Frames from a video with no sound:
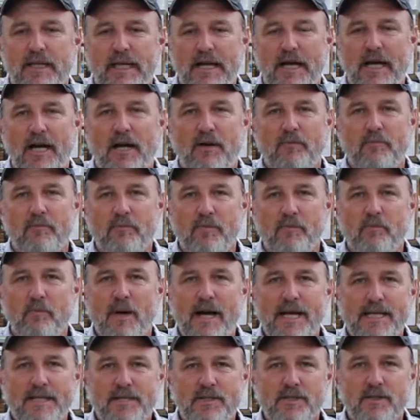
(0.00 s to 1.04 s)

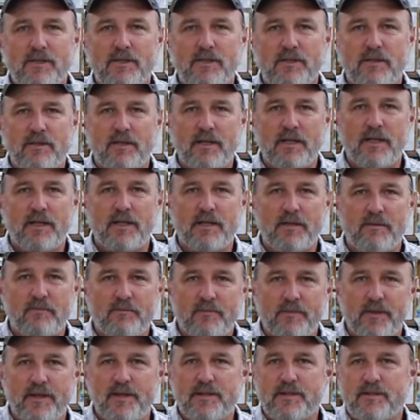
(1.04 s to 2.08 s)
Mites are,
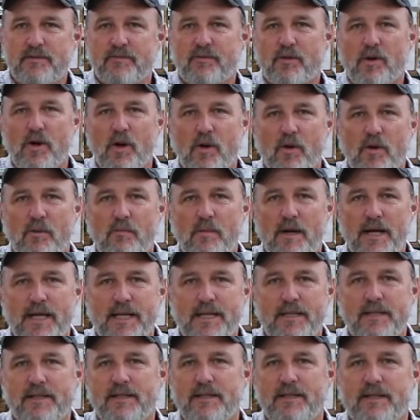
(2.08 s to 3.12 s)
there's a varroa
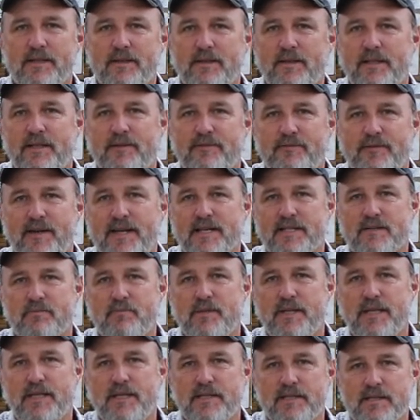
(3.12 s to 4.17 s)
mite that affects
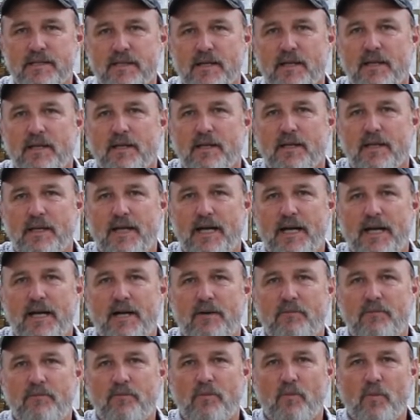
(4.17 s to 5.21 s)
bees.
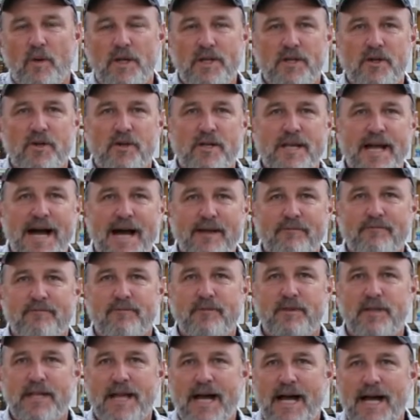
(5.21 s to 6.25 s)
When you're not
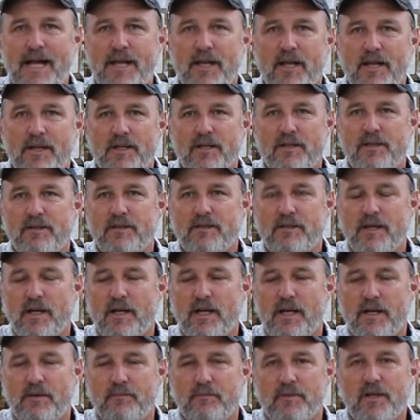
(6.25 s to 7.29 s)

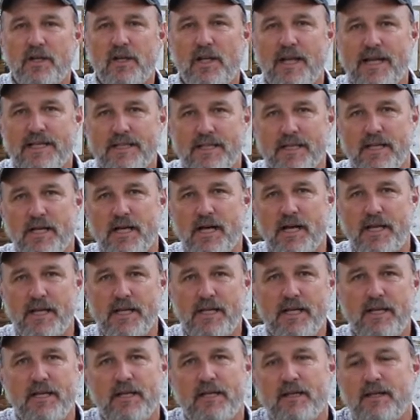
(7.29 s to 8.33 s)
collecting
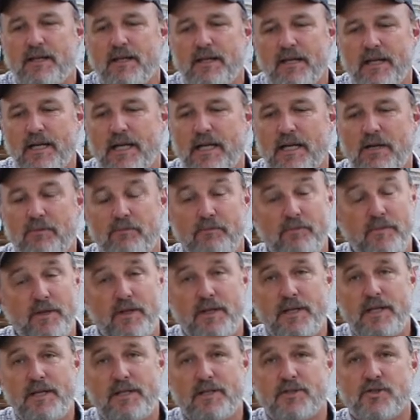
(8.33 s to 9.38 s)
honey, you
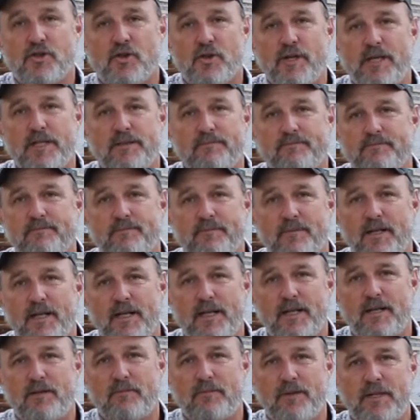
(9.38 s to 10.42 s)
need to treat.
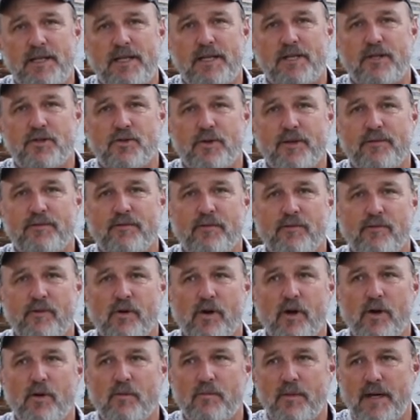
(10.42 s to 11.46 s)
You need to treat for
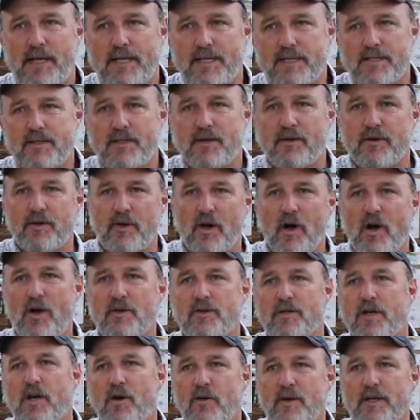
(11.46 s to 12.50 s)
varroa mites. They're an
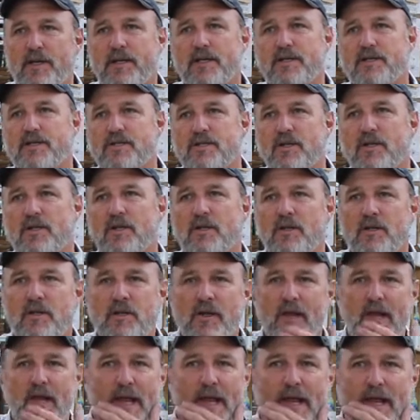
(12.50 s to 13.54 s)
ongoing concern.
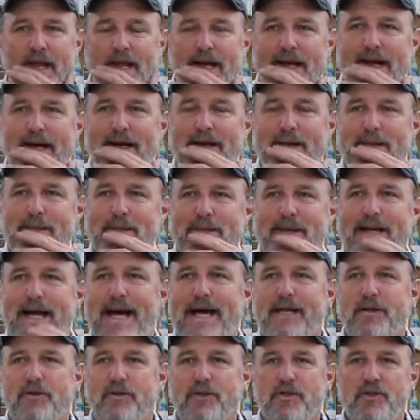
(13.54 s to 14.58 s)

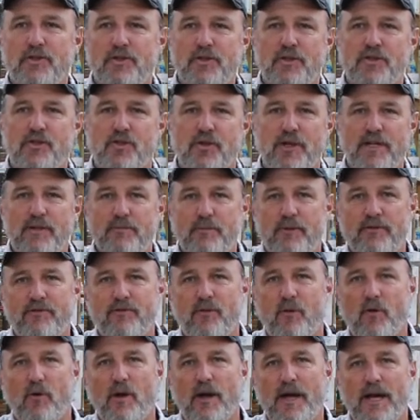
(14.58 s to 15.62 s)
I don't usually
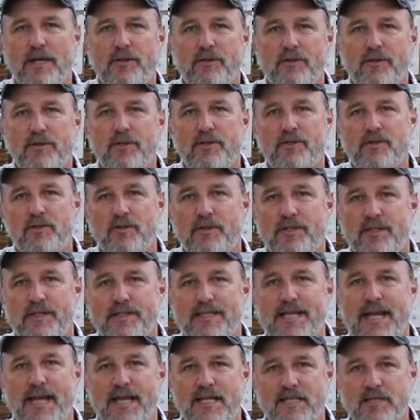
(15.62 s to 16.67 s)

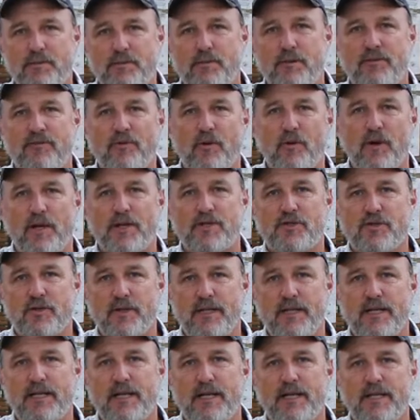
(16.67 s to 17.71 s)
test before I
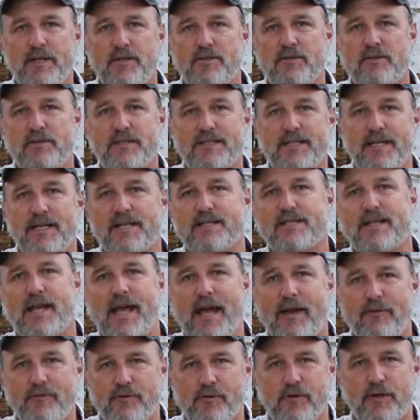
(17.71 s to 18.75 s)
treat. I usually test
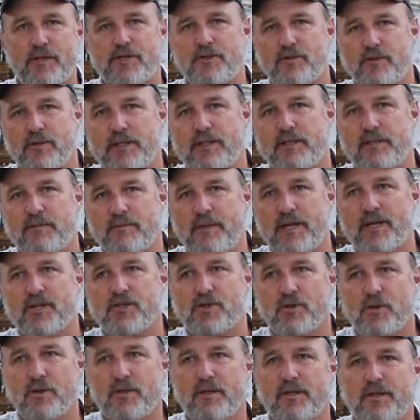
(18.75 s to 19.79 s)
after I treat to make
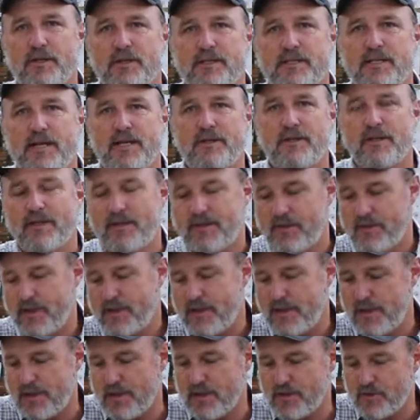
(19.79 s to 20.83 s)
sure that
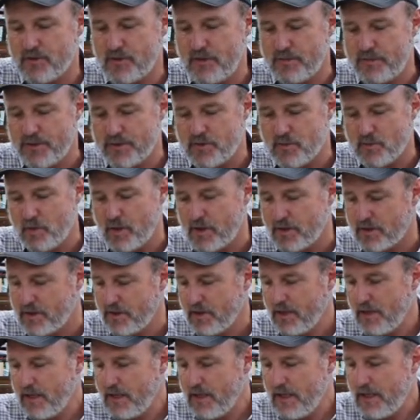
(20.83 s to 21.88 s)
the treatment's worked.
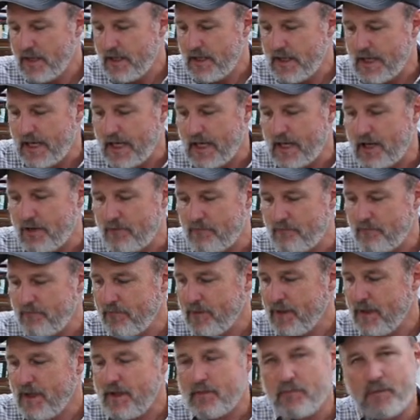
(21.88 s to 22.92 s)

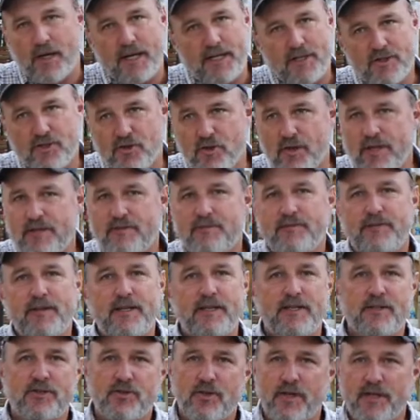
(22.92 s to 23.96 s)
But it's treat and
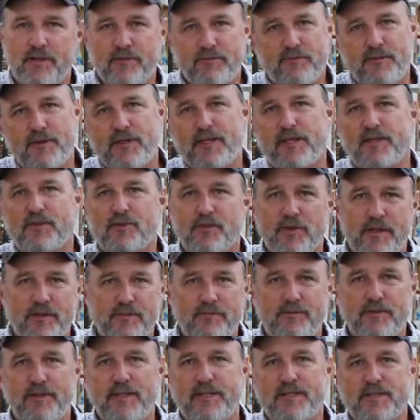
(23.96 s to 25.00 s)
feed, treat and feed, treat and
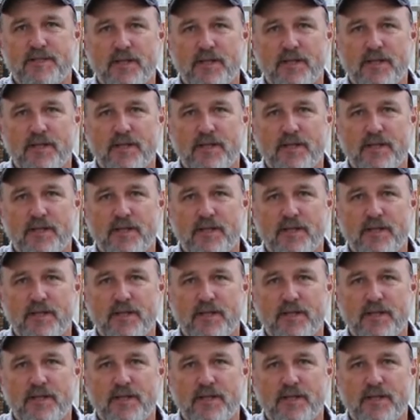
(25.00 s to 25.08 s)
feed.